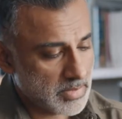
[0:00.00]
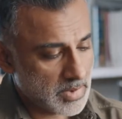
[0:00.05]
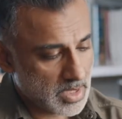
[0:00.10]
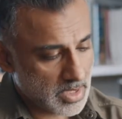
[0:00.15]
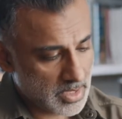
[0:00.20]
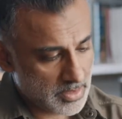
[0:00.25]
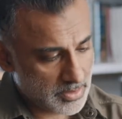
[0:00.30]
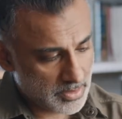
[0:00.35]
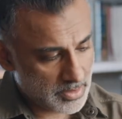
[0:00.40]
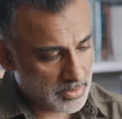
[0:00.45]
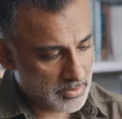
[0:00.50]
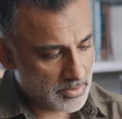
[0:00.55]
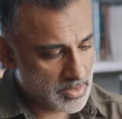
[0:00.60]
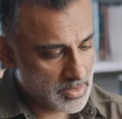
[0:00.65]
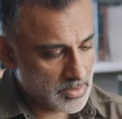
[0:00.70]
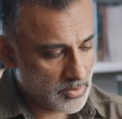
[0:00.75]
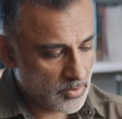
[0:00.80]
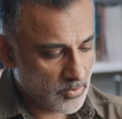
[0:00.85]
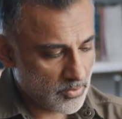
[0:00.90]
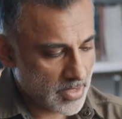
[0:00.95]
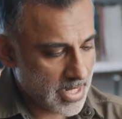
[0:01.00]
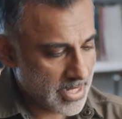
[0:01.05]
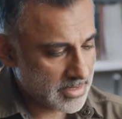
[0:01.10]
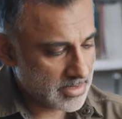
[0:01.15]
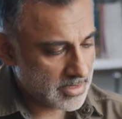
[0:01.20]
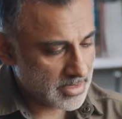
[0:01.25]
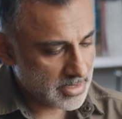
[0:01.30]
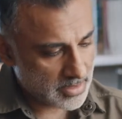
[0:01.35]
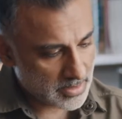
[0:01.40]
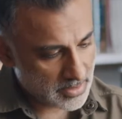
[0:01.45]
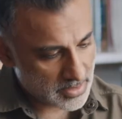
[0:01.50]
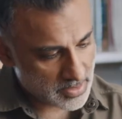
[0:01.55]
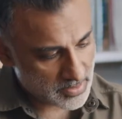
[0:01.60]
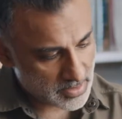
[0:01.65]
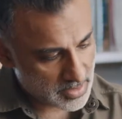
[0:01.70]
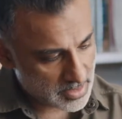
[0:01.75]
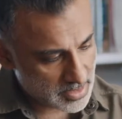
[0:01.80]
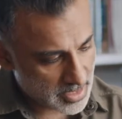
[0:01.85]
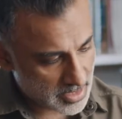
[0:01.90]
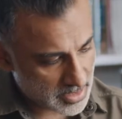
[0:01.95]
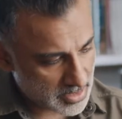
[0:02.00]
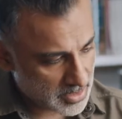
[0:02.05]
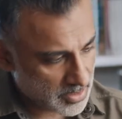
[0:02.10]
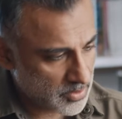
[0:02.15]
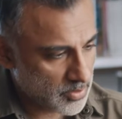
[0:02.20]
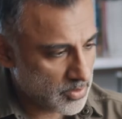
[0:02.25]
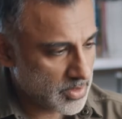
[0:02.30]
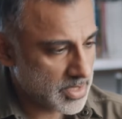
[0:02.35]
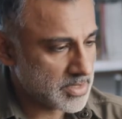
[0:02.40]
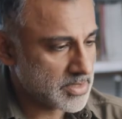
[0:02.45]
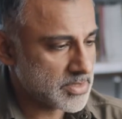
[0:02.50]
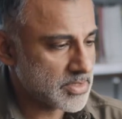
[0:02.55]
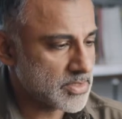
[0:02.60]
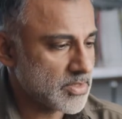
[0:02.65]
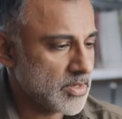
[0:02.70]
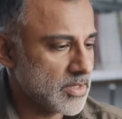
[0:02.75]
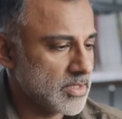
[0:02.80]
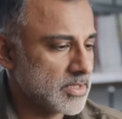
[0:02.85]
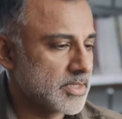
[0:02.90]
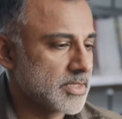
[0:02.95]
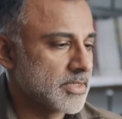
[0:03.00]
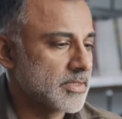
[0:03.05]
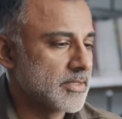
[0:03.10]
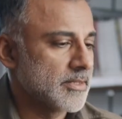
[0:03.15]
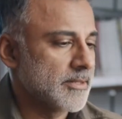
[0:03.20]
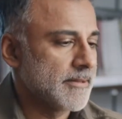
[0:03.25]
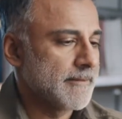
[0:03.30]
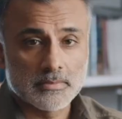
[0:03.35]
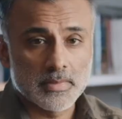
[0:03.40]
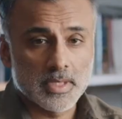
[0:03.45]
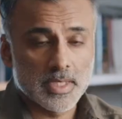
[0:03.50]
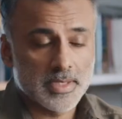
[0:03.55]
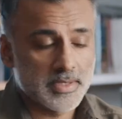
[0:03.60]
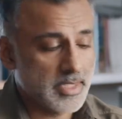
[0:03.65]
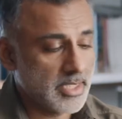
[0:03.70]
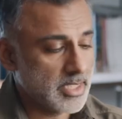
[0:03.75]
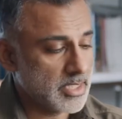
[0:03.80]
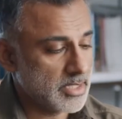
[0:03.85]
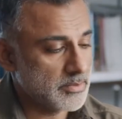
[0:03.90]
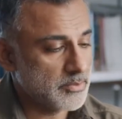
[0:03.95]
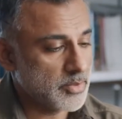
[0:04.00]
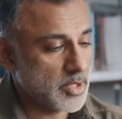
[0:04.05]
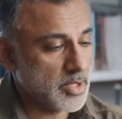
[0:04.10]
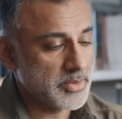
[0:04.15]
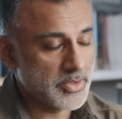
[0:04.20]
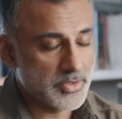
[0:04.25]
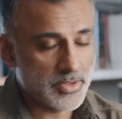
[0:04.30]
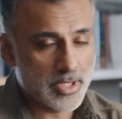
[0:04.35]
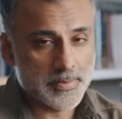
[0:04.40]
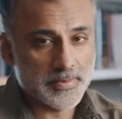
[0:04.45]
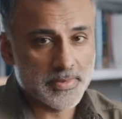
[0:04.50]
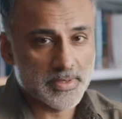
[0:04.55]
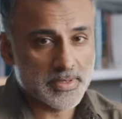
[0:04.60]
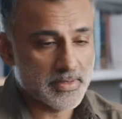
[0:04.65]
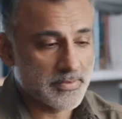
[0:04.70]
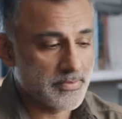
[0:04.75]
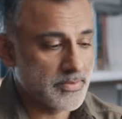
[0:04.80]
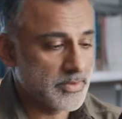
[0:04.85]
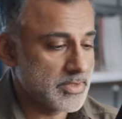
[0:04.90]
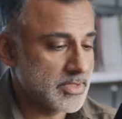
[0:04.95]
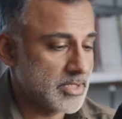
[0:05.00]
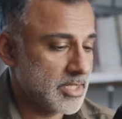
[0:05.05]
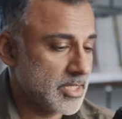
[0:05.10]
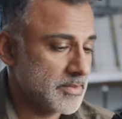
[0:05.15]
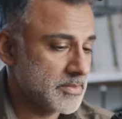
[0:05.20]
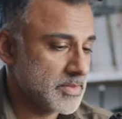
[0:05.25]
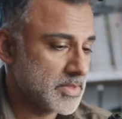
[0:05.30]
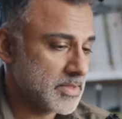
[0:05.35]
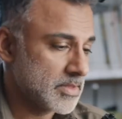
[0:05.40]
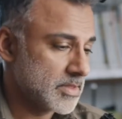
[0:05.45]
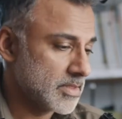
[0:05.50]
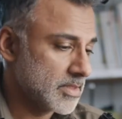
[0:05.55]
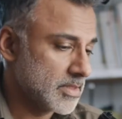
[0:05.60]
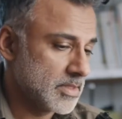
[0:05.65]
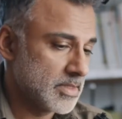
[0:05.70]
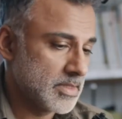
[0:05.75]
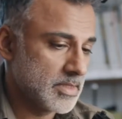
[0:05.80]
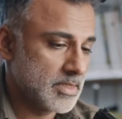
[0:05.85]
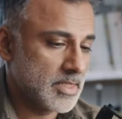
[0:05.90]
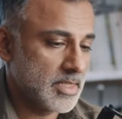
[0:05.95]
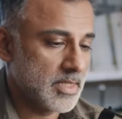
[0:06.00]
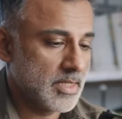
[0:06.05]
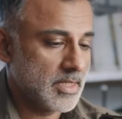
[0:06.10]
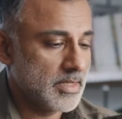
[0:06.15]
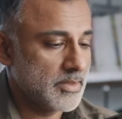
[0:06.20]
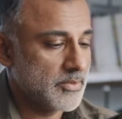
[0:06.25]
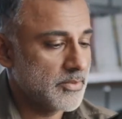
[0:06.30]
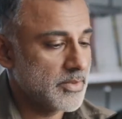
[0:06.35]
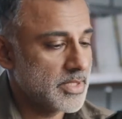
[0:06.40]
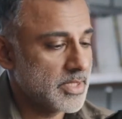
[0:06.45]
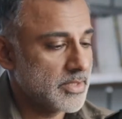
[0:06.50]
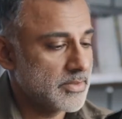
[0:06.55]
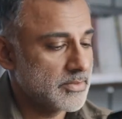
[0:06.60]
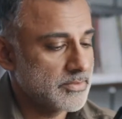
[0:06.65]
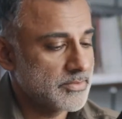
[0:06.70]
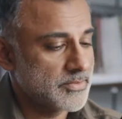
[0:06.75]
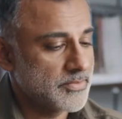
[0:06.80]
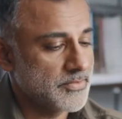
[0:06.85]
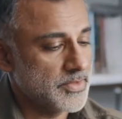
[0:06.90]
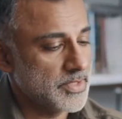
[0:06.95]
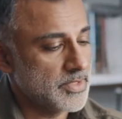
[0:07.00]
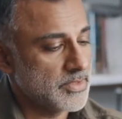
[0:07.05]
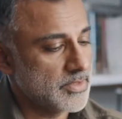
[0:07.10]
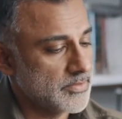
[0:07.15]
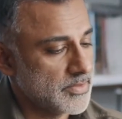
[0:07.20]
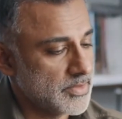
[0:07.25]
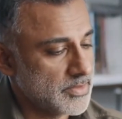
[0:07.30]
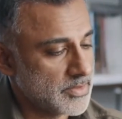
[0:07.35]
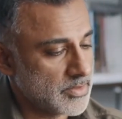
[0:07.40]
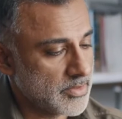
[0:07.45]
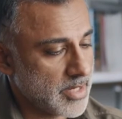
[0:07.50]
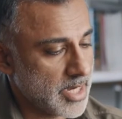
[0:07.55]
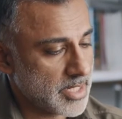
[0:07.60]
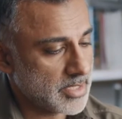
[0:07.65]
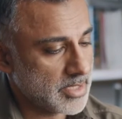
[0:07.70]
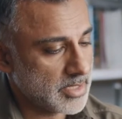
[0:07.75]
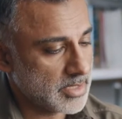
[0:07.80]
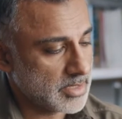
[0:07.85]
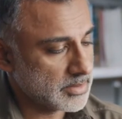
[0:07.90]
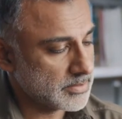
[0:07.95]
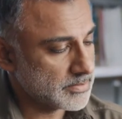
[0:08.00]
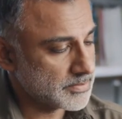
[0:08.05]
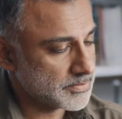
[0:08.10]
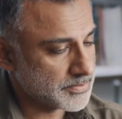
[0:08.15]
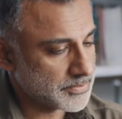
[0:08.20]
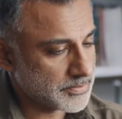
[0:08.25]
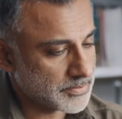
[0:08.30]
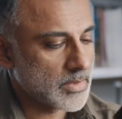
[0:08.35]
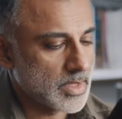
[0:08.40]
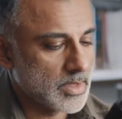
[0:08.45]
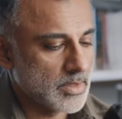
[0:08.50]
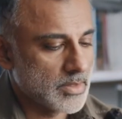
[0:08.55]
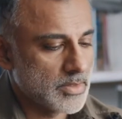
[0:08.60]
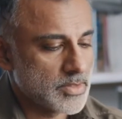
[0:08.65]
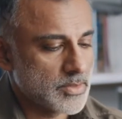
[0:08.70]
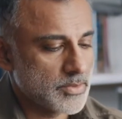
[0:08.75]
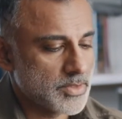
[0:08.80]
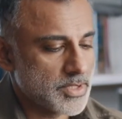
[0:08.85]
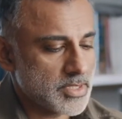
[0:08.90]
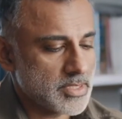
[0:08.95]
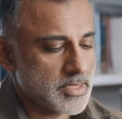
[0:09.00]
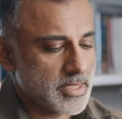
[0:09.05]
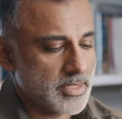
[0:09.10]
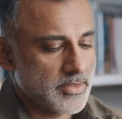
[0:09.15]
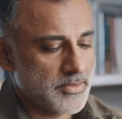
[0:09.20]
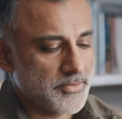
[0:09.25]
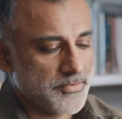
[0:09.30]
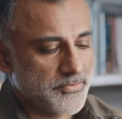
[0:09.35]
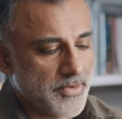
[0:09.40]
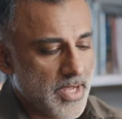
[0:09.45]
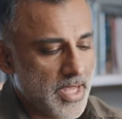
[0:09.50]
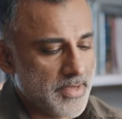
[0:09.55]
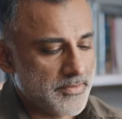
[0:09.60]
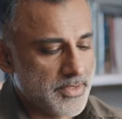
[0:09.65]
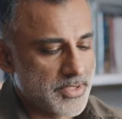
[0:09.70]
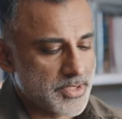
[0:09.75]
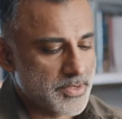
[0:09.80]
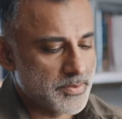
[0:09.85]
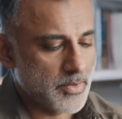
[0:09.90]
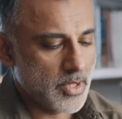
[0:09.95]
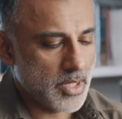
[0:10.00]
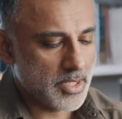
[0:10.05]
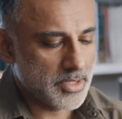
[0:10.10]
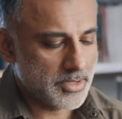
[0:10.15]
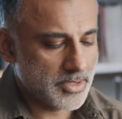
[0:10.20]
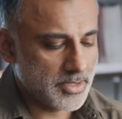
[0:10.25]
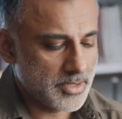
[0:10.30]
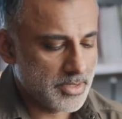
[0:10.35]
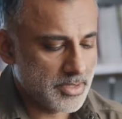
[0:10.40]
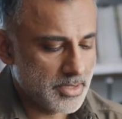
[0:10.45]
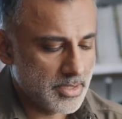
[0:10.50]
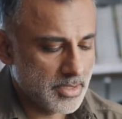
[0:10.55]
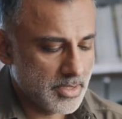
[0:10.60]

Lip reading: don't know, there's no rattling. It's actually quite solid. I think I could probably drop this a few times without fear of it cracking. So just like their 5-inch monitor,